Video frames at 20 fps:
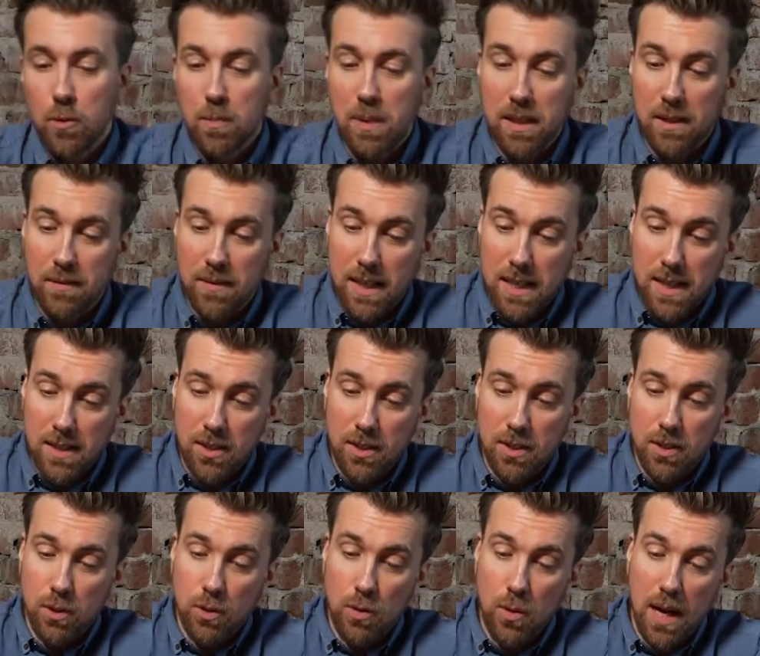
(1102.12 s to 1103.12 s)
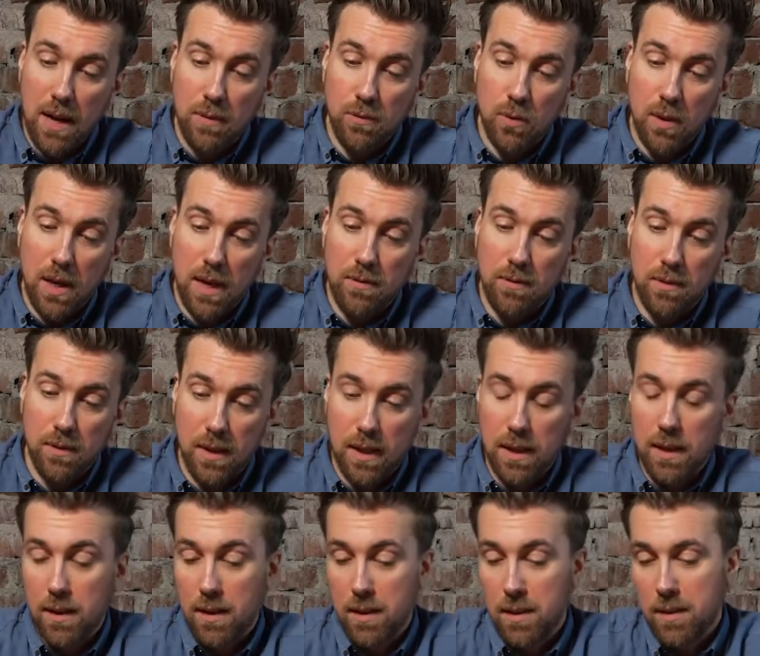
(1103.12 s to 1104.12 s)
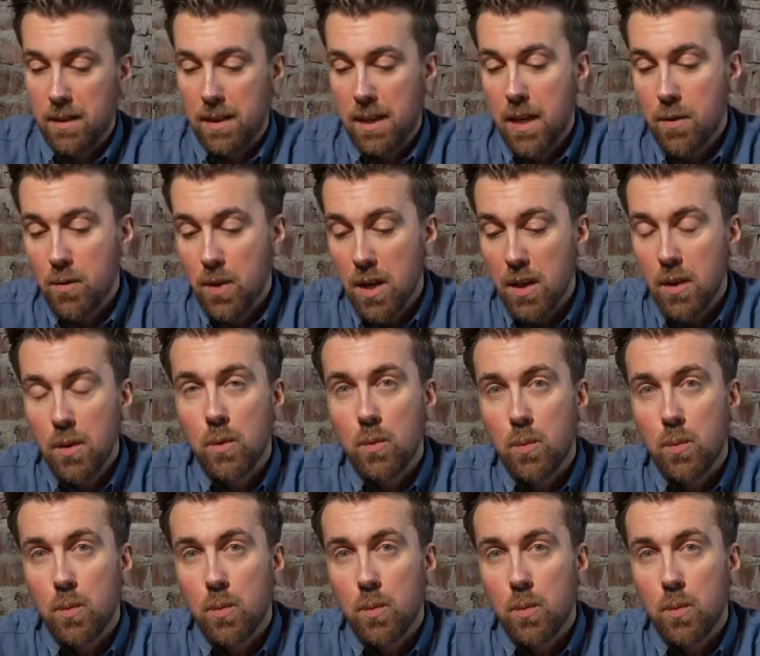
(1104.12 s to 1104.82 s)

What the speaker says: to build a village, you have to have an area